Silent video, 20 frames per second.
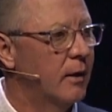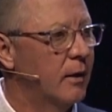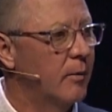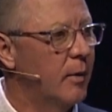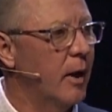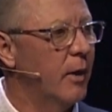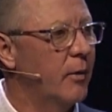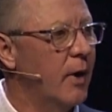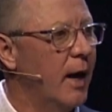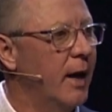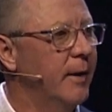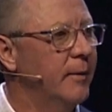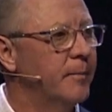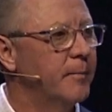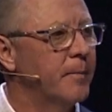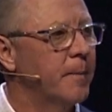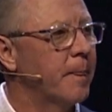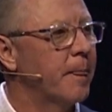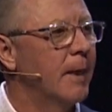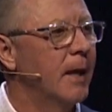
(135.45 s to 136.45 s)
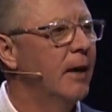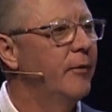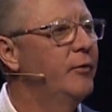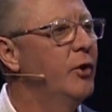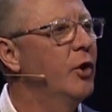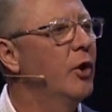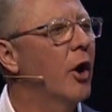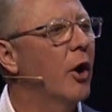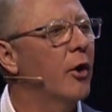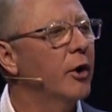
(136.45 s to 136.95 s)
Come on, right?
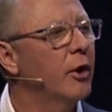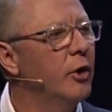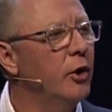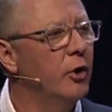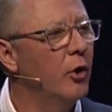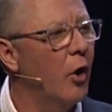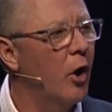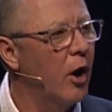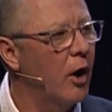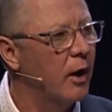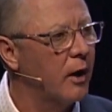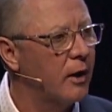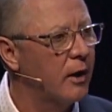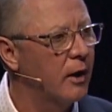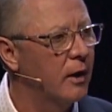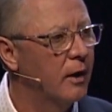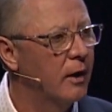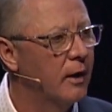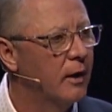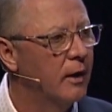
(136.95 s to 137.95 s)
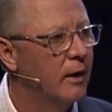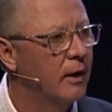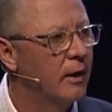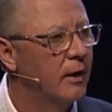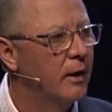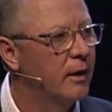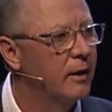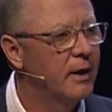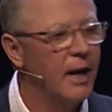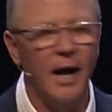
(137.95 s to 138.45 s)
If you go to New York,
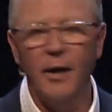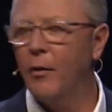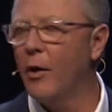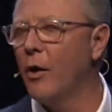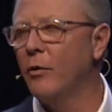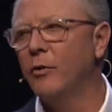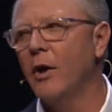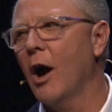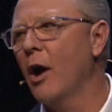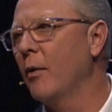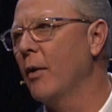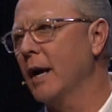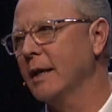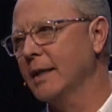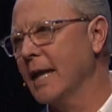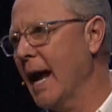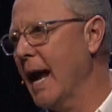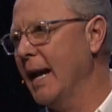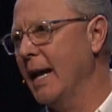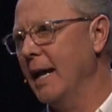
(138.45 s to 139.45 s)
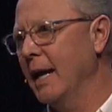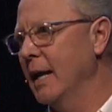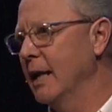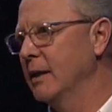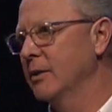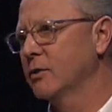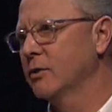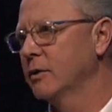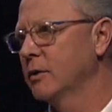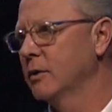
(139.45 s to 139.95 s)
they won't know what that
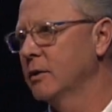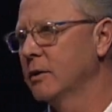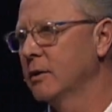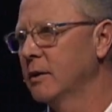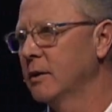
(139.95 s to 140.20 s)
is